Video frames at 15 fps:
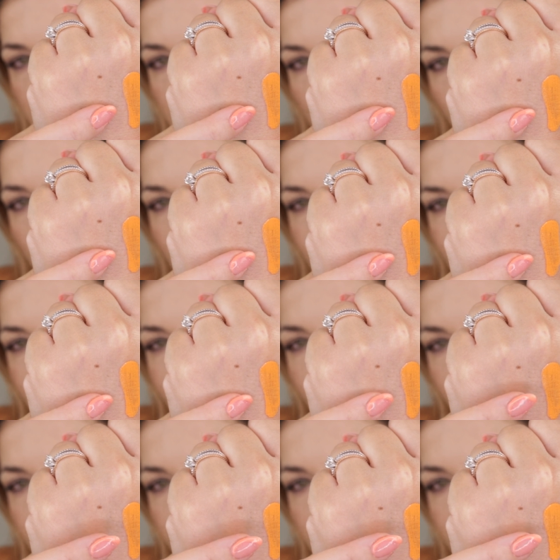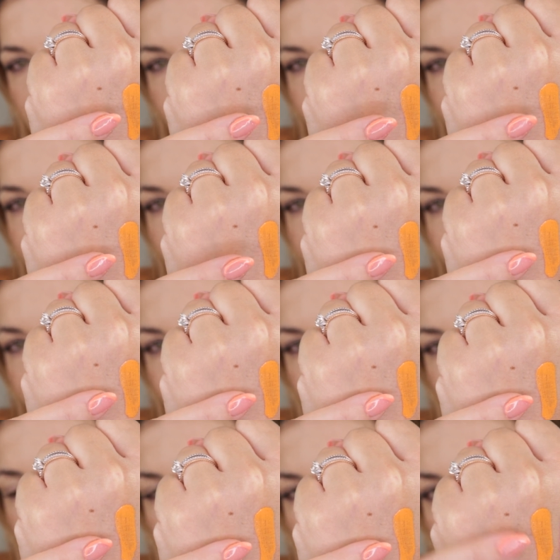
So they're, they're kind of thin,